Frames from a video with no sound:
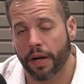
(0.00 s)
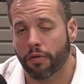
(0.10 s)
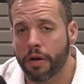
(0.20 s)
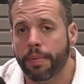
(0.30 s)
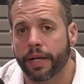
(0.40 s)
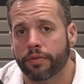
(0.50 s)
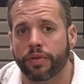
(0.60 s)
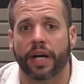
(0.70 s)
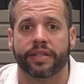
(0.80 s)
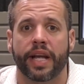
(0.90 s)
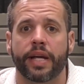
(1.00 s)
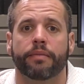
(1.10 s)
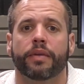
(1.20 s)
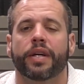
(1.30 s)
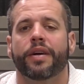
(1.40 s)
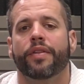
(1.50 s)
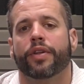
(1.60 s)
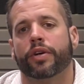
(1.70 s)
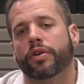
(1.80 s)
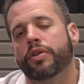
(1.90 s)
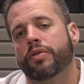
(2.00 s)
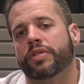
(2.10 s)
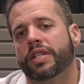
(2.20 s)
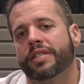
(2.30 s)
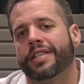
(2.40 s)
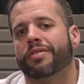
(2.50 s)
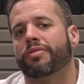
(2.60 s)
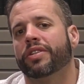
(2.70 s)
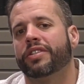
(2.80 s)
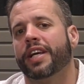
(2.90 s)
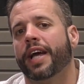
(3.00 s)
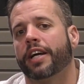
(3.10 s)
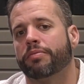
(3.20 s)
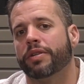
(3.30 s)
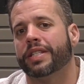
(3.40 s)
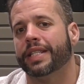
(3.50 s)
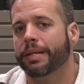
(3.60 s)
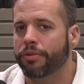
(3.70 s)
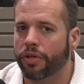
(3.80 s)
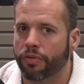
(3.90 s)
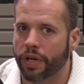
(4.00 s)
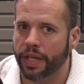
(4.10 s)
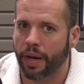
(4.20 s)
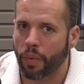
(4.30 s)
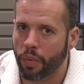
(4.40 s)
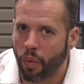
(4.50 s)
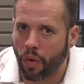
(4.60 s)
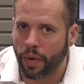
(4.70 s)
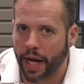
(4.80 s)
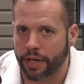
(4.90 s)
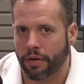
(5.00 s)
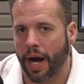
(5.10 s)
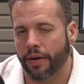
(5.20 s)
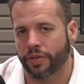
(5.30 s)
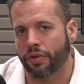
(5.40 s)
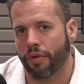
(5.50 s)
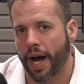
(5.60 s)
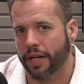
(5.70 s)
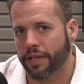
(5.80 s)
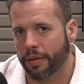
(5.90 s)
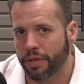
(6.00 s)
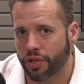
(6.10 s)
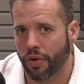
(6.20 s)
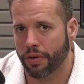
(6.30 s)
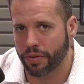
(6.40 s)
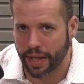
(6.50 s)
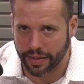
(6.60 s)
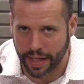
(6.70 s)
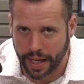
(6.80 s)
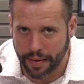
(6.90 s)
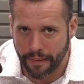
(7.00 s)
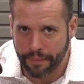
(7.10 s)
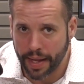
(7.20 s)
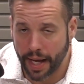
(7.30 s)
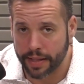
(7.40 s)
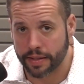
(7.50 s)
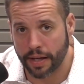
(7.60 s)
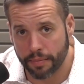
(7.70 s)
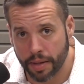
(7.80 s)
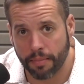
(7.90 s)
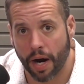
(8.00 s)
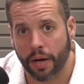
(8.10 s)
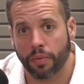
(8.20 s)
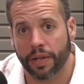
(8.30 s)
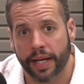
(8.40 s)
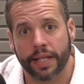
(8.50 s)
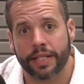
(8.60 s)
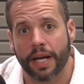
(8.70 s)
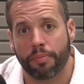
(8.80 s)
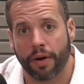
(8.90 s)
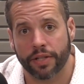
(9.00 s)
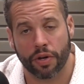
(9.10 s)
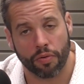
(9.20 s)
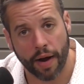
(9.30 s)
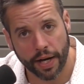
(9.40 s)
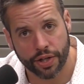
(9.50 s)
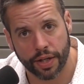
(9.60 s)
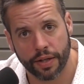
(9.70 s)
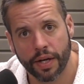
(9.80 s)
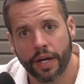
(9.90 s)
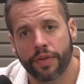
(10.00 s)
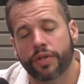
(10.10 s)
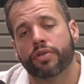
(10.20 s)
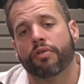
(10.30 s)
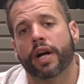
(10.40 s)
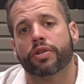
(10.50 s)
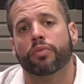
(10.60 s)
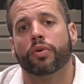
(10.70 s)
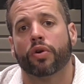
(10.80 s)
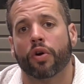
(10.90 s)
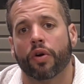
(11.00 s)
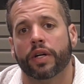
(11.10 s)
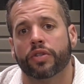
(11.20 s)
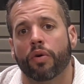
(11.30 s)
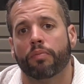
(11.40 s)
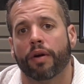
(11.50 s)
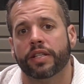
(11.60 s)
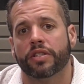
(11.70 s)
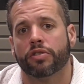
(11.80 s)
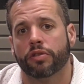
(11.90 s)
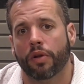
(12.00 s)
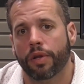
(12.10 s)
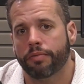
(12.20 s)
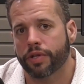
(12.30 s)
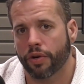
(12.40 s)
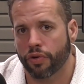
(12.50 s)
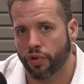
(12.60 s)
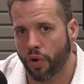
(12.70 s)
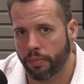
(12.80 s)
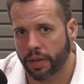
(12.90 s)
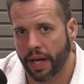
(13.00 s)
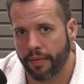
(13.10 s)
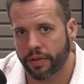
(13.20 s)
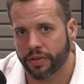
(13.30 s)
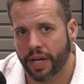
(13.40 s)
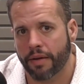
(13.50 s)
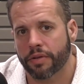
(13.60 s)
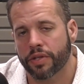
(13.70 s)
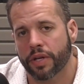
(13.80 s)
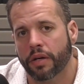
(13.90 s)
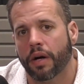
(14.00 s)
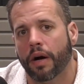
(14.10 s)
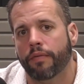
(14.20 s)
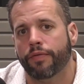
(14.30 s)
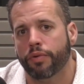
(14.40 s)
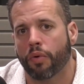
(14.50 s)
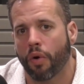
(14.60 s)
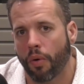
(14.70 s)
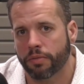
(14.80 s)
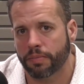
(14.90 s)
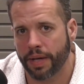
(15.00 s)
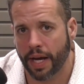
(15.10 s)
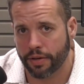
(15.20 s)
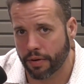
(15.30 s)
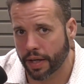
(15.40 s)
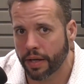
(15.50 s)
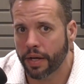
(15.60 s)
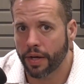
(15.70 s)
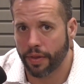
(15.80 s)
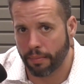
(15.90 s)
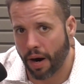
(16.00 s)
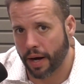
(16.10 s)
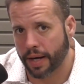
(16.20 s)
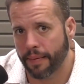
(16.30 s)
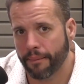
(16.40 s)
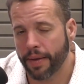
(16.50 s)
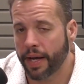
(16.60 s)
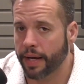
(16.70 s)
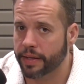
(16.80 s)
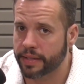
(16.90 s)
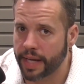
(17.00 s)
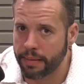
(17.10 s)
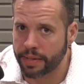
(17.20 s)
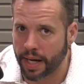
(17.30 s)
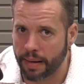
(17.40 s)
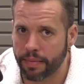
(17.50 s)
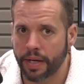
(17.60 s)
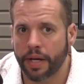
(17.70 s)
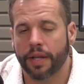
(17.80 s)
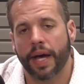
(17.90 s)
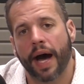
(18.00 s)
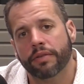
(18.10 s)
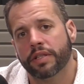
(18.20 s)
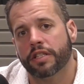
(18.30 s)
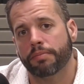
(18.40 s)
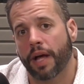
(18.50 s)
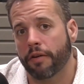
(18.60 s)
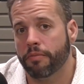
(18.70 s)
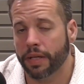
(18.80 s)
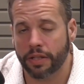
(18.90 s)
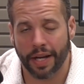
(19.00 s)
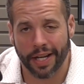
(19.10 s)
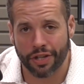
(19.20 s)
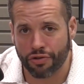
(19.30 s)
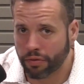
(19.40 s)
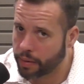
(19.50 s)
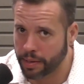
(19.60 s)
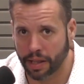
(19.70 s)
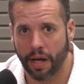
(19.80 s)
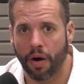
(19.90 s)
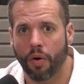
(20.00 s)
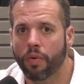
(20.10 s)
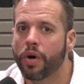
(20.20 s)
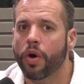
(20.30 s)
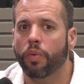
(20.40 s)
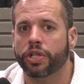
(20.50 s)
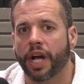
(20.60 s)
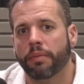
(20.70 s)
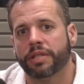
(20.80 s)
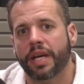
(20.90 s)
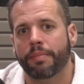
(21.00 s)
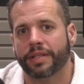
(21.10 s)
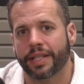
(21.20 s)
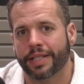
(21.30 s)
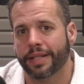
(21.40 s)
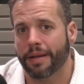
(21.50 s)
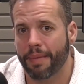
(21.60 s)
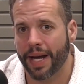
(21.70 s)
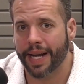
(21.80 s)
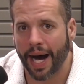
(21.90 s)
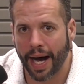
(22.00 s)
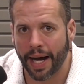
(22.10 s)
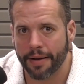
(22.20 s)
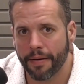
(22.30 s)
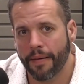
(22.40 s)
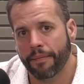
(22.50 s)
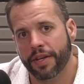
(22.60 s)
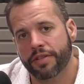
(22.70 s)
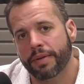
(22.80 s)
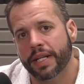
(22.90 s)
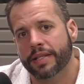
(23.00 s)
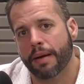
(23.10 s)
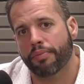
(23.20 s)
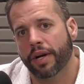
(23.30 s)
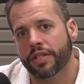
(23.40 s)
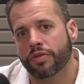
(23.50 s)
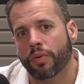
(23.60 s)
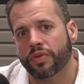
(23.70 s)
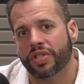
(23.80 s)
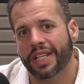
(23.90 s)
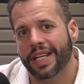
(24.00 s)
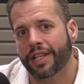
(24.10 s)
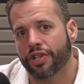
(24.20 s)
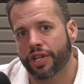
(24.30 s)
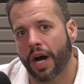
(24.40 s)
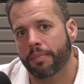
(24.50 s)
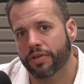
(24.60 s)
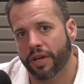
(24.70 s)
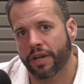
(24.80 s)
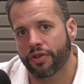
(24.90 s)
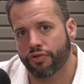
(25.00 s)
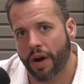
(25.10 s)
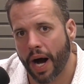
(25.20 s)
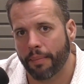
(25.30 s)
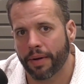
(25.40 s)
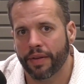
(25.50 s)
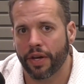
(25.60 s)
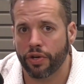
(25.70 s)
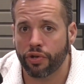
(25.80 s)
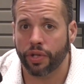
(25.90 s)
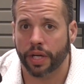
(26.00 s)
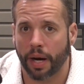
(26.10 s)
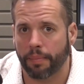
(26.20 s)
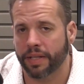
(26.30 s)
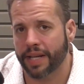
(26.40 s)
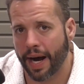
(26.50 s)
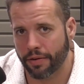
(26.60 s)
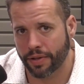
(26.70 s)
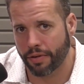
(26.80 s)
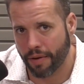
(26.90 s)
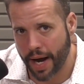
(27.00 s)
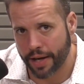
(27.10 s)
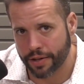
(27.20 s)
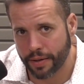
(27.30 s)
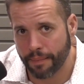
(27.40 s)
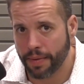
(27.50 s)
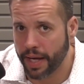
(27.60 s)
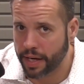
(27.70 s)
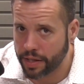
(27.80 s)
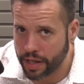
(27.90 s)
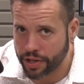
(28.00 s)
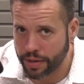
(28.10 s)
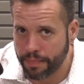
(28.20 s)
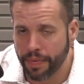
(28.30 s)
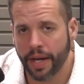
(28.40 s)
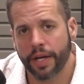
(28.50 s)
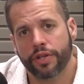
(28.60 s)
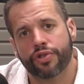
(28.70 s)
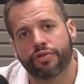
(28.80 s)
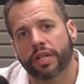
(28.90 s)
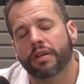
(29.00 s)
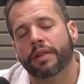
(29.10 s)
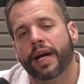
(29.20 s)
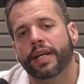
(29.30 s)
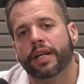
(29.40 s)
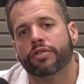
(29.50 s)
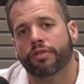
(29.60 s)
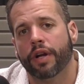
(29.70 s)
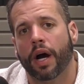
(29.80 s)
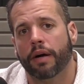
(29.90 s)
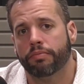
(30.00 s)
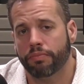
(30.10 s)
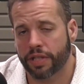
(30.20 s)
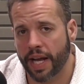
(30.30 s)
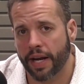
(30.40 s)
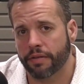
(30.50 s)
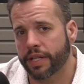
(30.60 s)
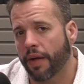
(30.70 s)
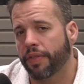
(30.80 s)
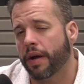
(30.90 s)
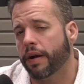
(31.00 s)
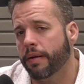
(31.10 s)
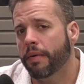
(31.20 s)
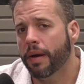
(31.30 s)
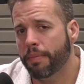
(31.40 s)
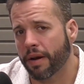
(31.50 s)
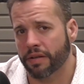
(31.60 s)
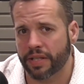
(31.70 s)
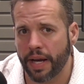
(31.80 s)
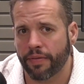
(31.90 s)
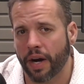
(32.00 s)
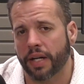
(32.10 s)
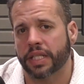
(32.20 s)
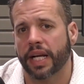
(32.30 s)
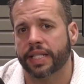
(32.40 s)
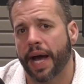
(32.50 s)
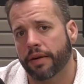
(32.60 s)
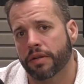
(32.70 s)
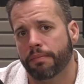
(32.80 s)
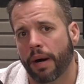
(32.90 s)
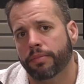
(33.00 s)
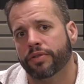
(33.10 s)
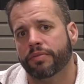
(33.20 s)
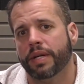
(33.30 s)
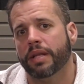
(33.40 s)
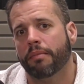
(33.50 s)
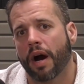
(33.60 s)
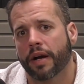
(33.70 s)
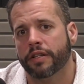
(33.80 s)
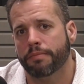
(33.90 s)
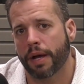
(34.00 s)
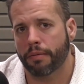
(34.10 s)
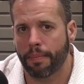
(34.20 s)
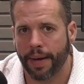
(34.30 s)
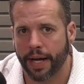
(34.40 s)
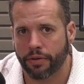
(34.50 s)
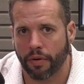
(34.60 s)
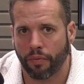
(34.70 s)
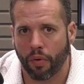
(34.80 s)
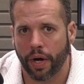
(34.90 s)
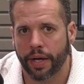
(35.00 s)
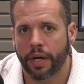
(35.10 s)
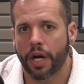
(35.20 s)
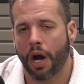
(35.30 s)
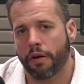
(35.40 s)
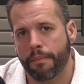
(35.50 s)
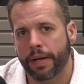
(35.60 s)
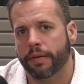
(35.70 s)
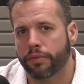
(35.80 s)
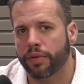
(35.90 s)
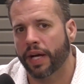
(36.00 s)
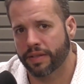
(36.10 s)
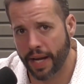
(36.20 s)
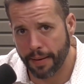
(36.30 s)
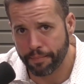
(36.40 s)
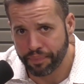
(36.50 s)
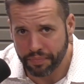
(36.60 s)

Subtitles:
a repeat of 2008. The good news is that the real estate experts seem to agree that we won't enter a housing crash like we saw in 2008. As some of the market will likely see a price correction, this correction will occur as home prices slowly return to normal levels as a result of fewer homes be entering the market. At the same time, the housing supply remains extremely low, which helps keep existing demand high. This means that prices won't see the sharp, sudden drop that usually accompanies a housing crash. In addition, stricter lending standards out there and better safeguards against housing bubbles mean the market is better prepared to avoid a repeat of 2008.